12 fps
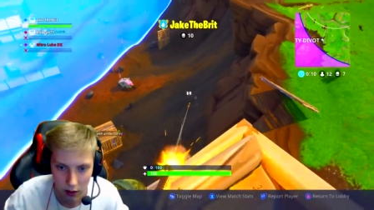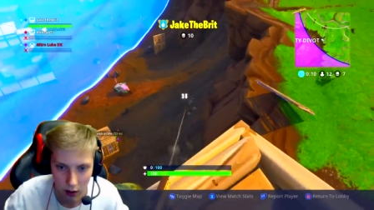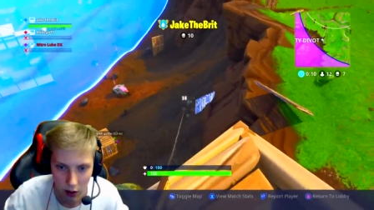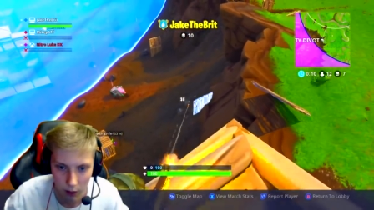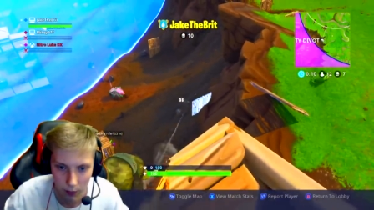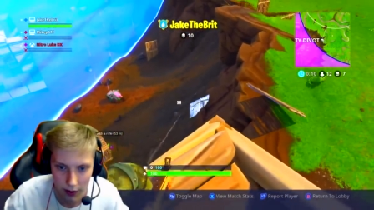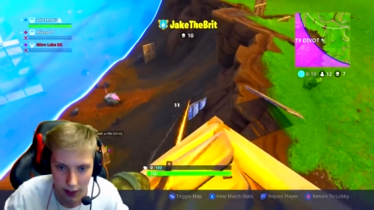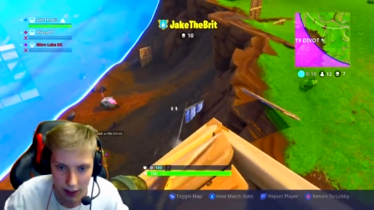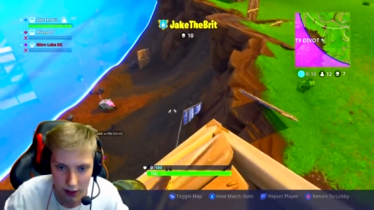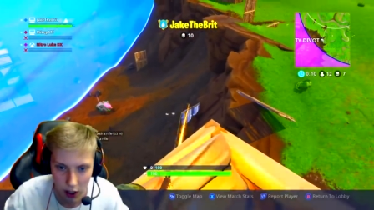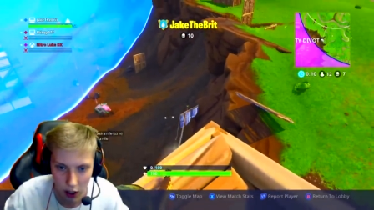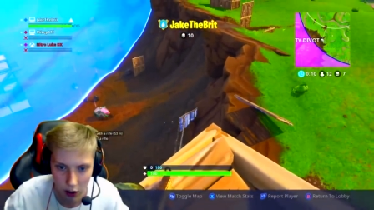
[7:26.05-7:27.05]
Oh, my
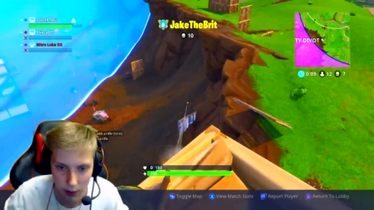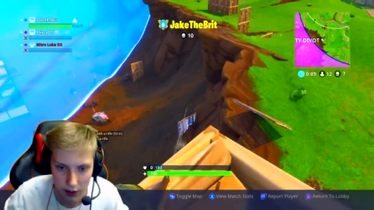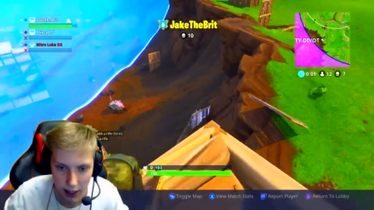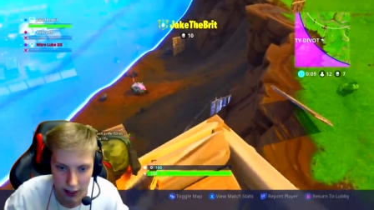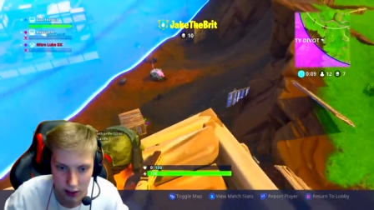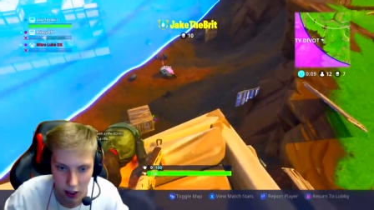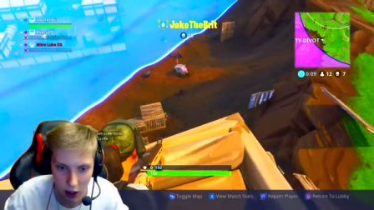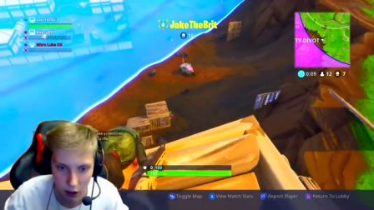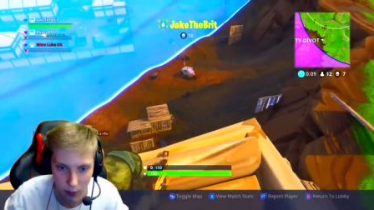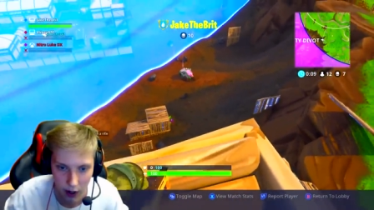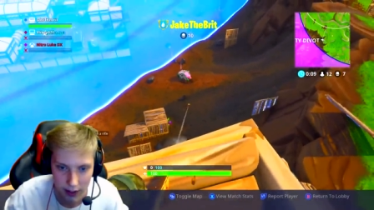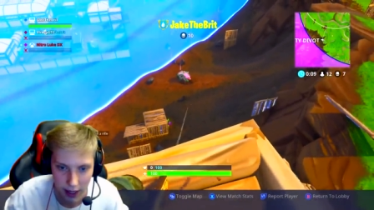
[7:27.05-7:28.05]
days. Oh, my days. Oh,
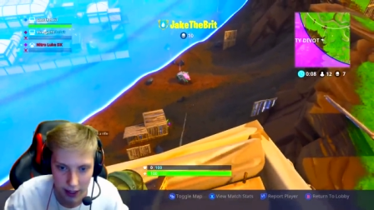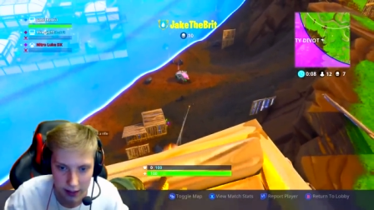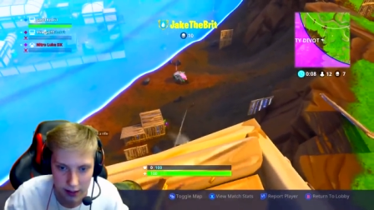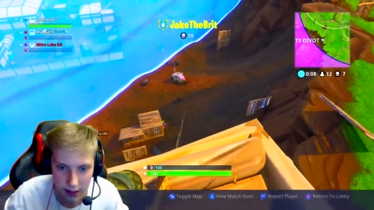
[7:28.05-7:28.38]
my days.